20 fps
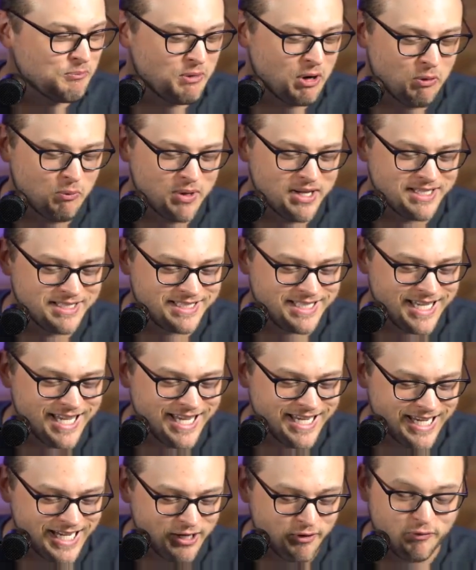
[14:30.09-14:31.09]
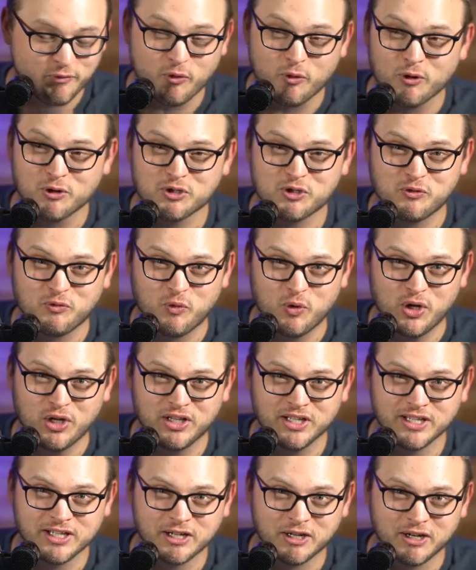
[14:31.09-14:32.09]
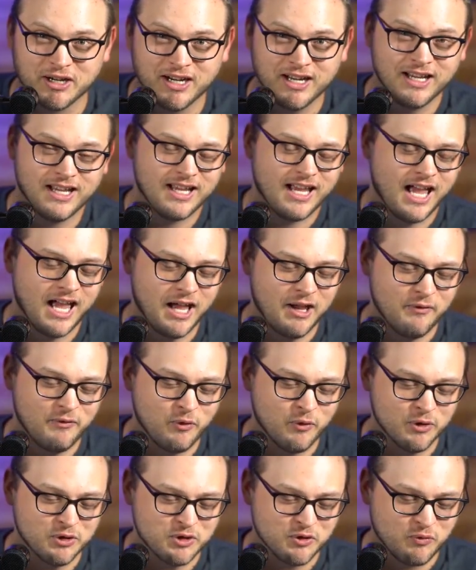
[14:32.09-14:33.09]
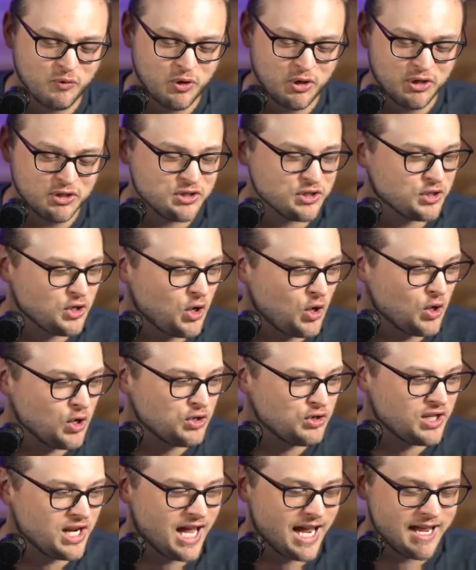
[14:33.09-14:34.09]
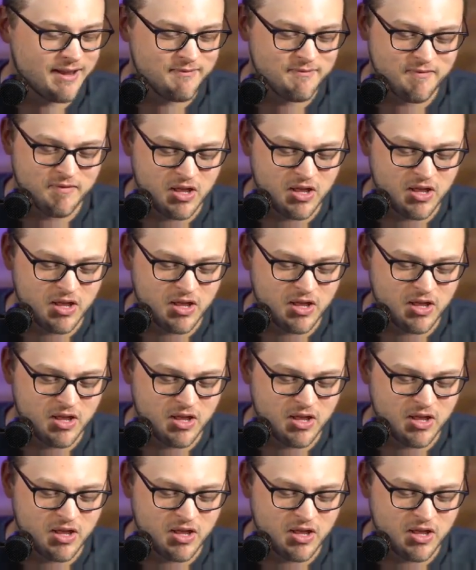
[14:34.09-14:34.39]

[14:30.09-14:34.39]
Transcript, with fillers: but we did get a Force of Will here. Force of Will is a card that I've